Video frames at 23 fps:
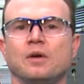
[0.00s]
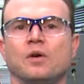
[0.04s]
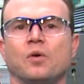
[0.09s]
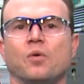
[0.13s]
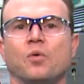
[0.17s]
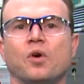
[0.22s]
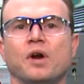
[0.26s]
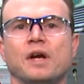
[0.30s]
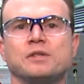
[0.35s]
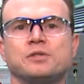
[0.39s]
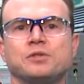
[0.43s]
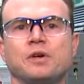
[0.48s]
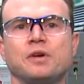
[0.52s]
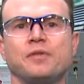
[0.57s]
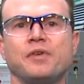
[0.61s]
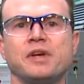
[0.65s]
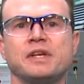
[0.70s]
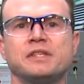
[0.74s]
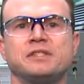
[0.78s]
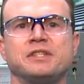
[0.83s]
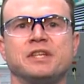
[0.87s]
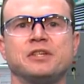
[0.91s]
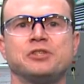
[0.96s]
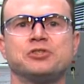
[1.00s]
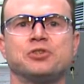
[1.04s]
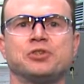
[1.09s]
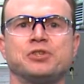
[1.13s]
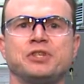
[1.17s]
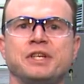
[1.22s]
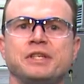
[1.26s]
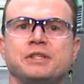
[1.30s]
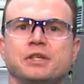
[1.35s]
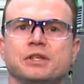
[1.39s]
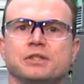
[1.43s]
where I serve as the
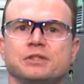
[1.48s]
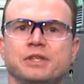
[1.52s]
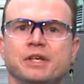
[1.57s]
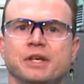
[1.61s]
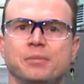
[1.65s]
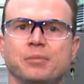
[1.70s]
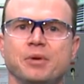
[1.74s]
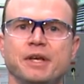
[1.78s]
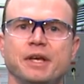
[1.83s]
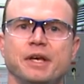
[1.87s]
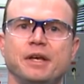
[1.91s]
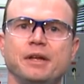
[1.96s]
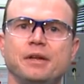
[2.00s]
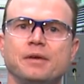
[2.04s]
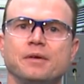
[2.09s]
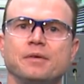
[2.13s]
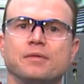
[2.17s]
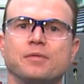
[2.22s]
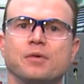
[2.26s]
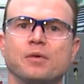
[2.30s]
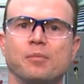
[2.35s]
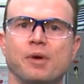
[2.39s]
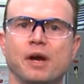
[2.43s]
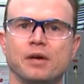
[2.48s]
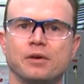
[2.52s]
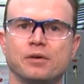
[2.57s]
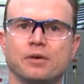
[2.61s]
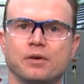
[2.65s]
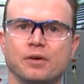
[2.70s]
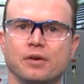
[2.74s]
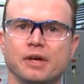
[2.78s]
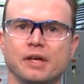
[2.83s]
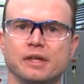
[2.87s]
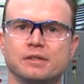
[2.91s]
Strategic Team Lead for
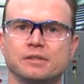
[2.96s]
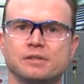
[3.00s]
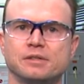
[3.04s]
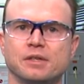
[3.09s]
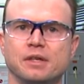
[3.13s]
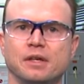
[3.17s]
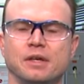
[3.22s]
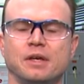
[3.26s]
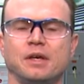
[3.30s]
Microgrids.